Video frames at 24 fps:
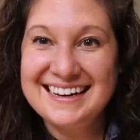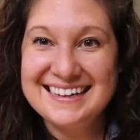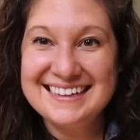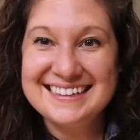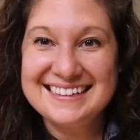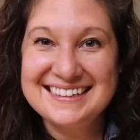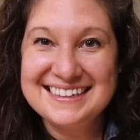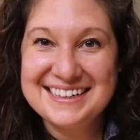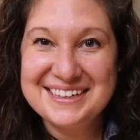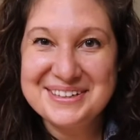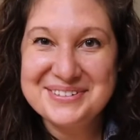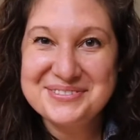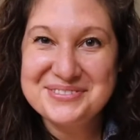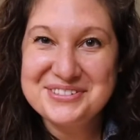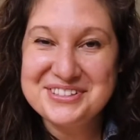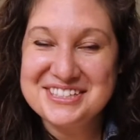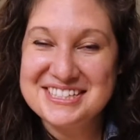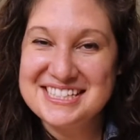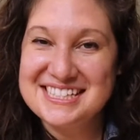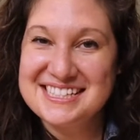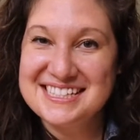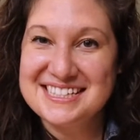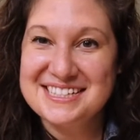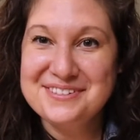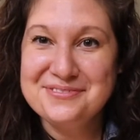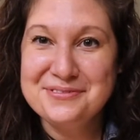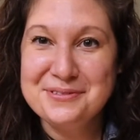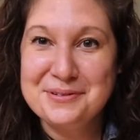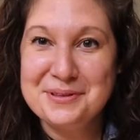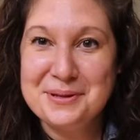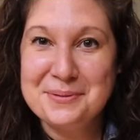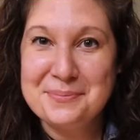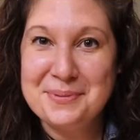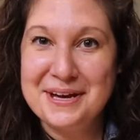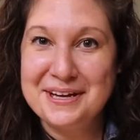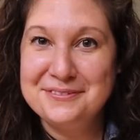Hi, I'm Christy from
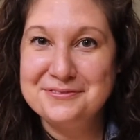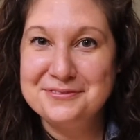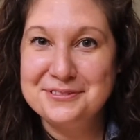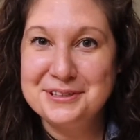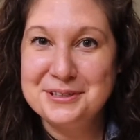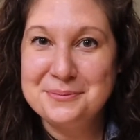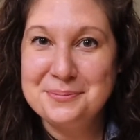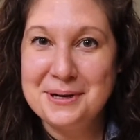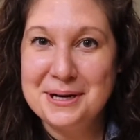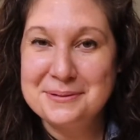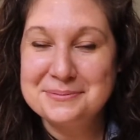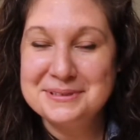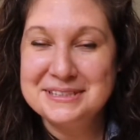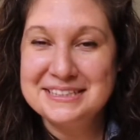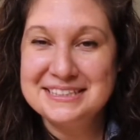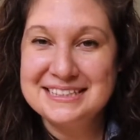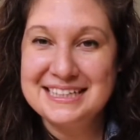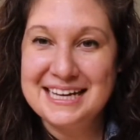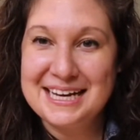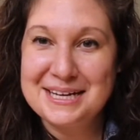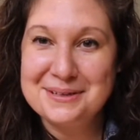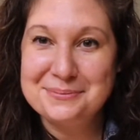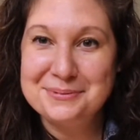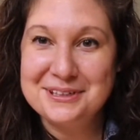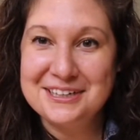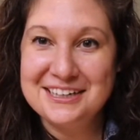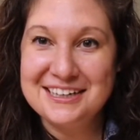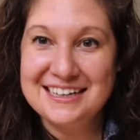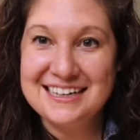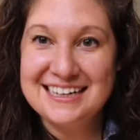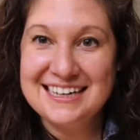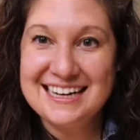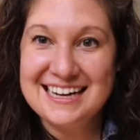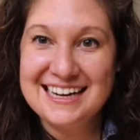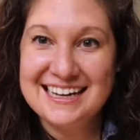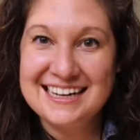the Bedford Public
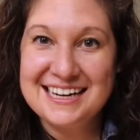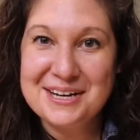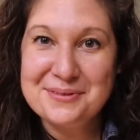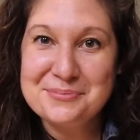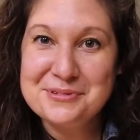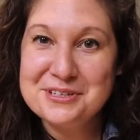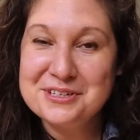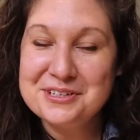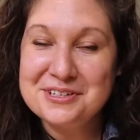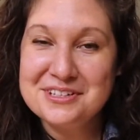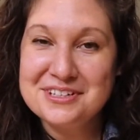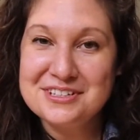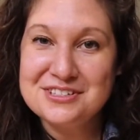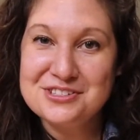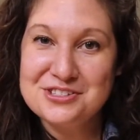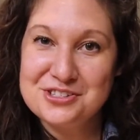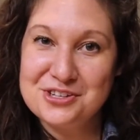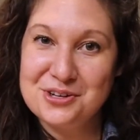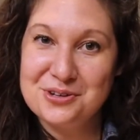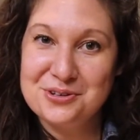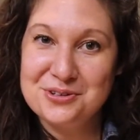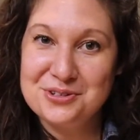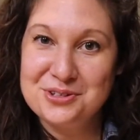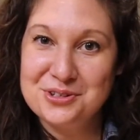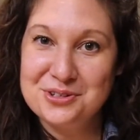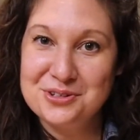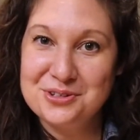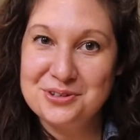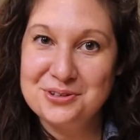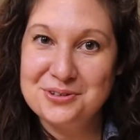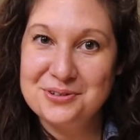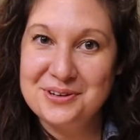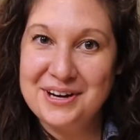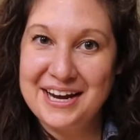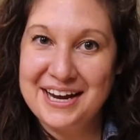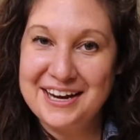Library, and I'm going to show
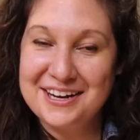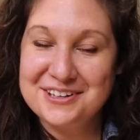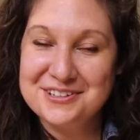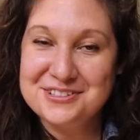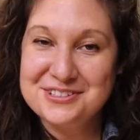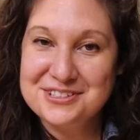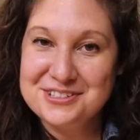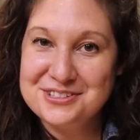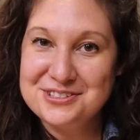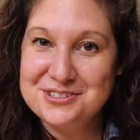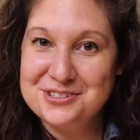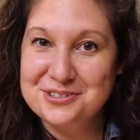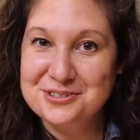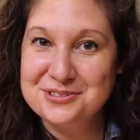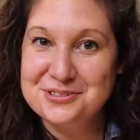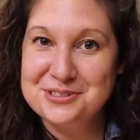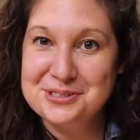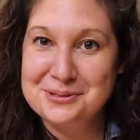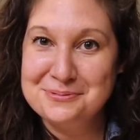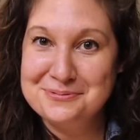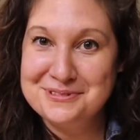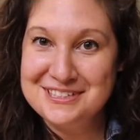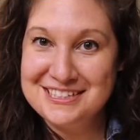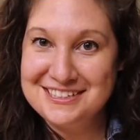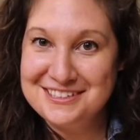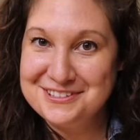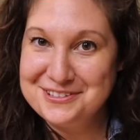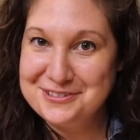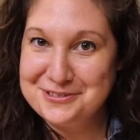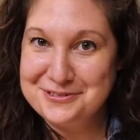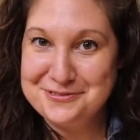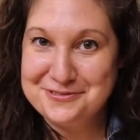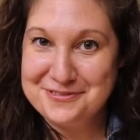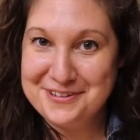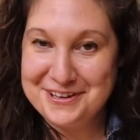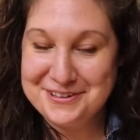you how to do some needle
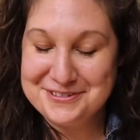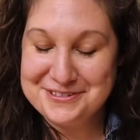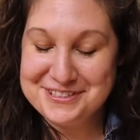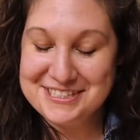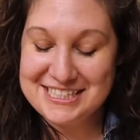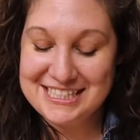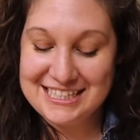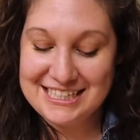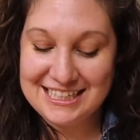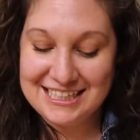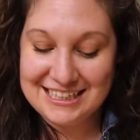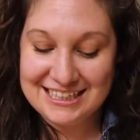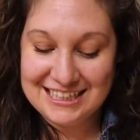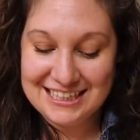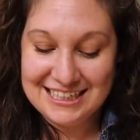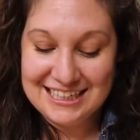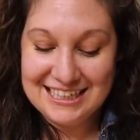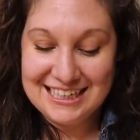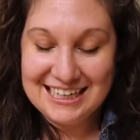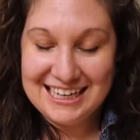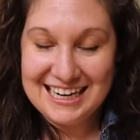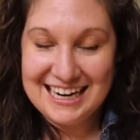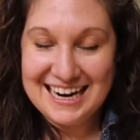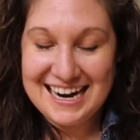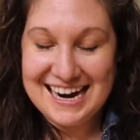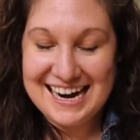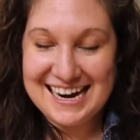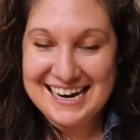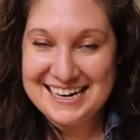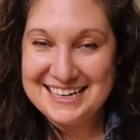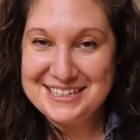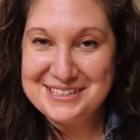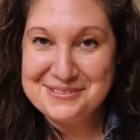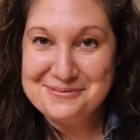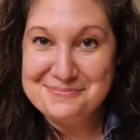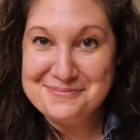felting.
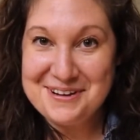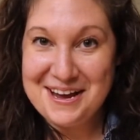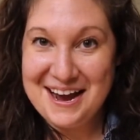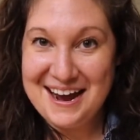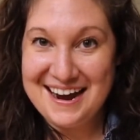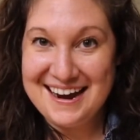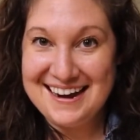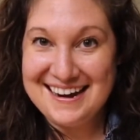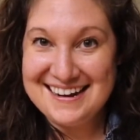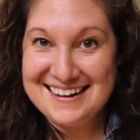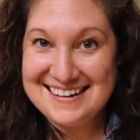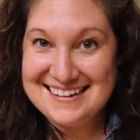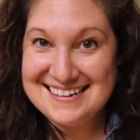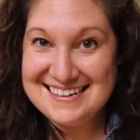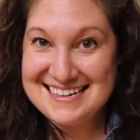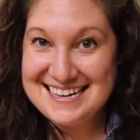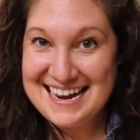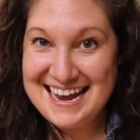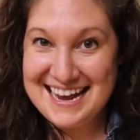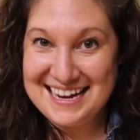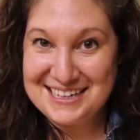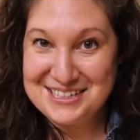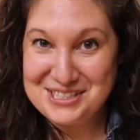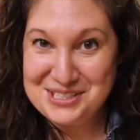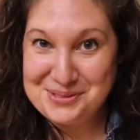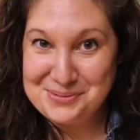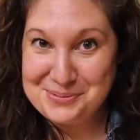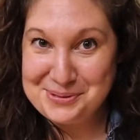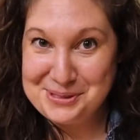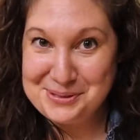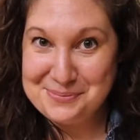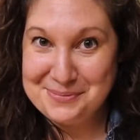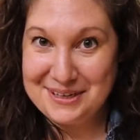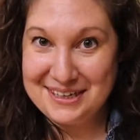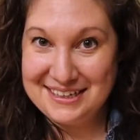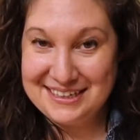I am not an
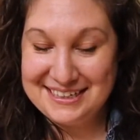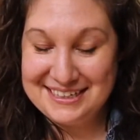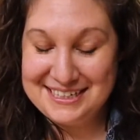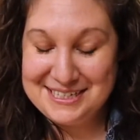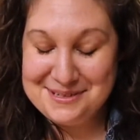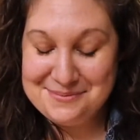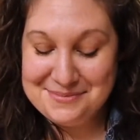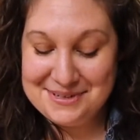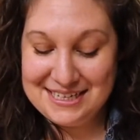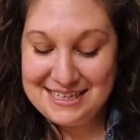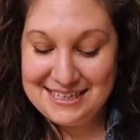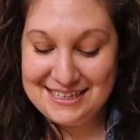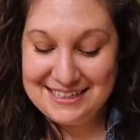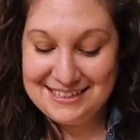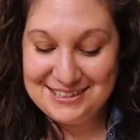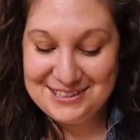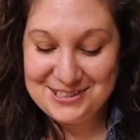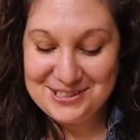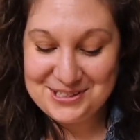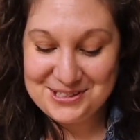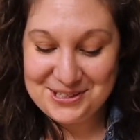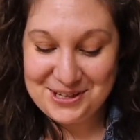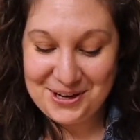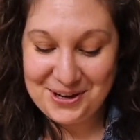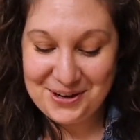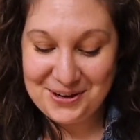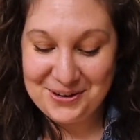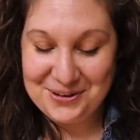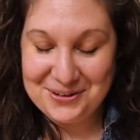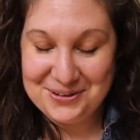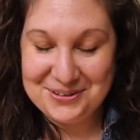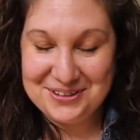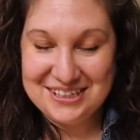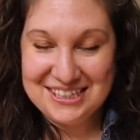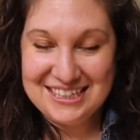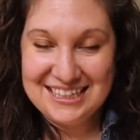expert by any means,
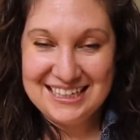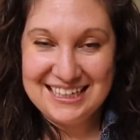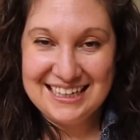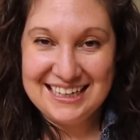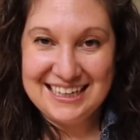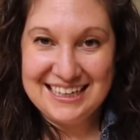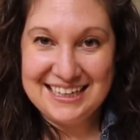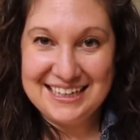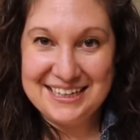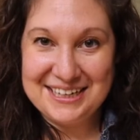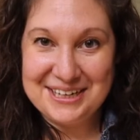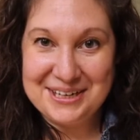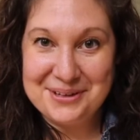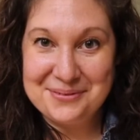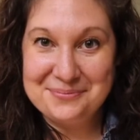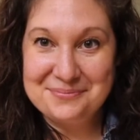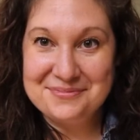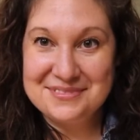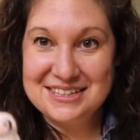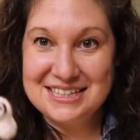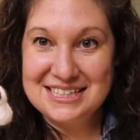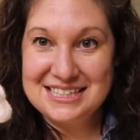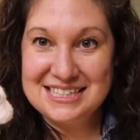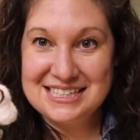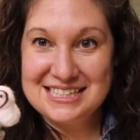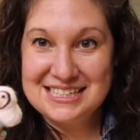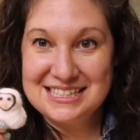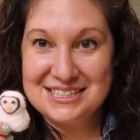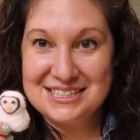so this